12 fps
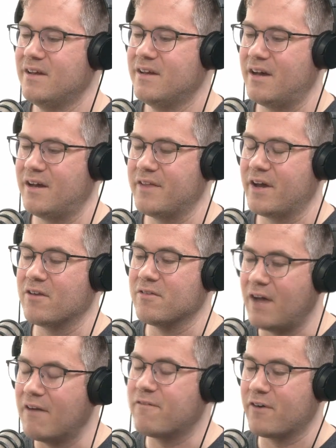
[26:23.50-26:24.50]
Uh, mm-hmm. Uh, that our
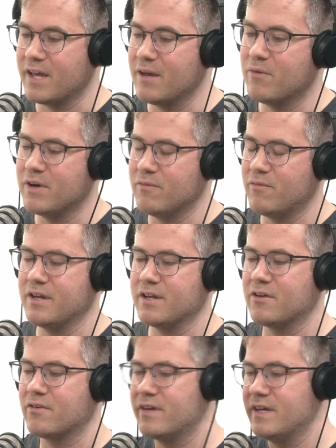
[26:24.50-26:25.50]
love for Him would would
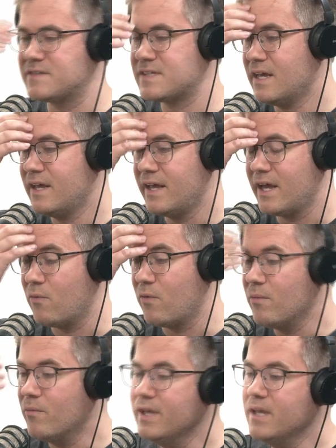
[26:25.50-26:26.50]
increase, and
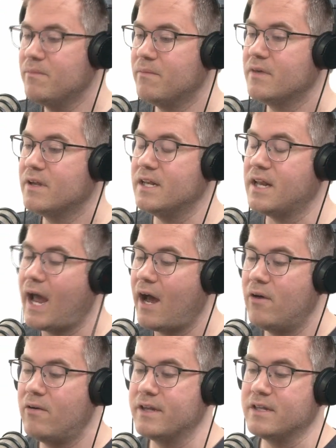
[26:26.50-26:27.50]
when we
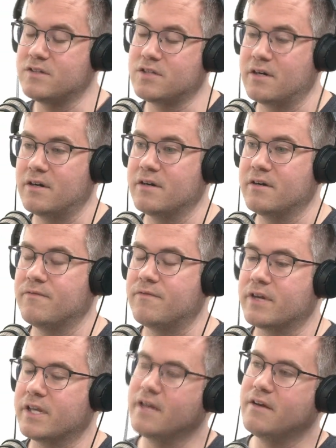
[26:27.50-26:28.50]
now in turn
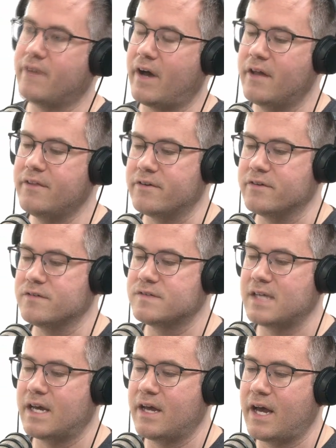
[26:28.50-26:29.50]
forgive
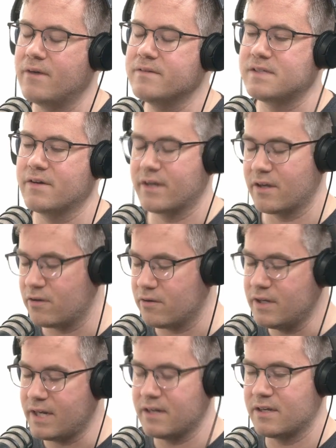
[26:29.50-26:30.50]
others uh, i would say like a
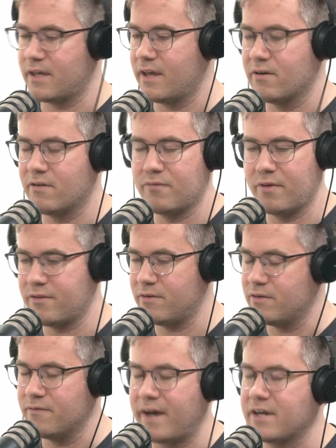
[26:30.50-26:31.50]
good indicator of whether
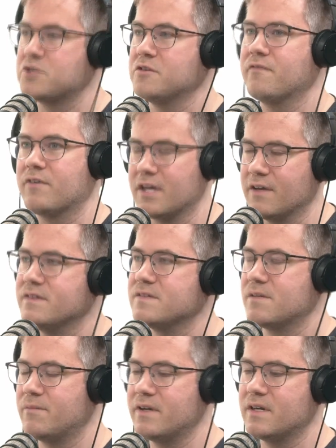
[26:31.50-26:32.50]
you've actually forgiven
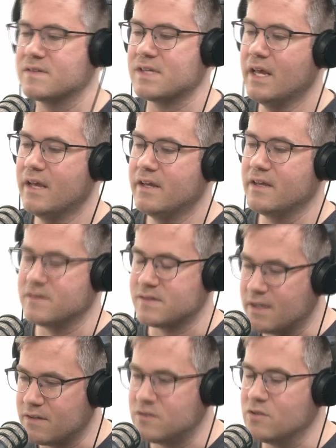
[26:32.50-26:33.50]
someone is
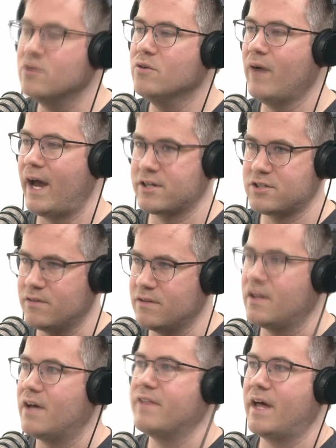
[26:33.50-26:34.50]
is do you actually
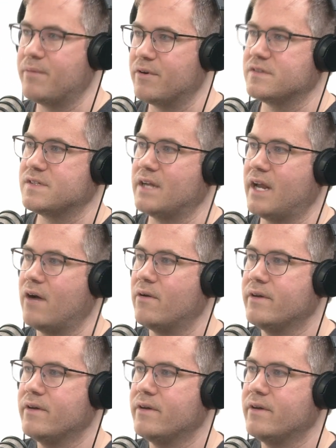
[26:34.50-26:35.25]
love that person now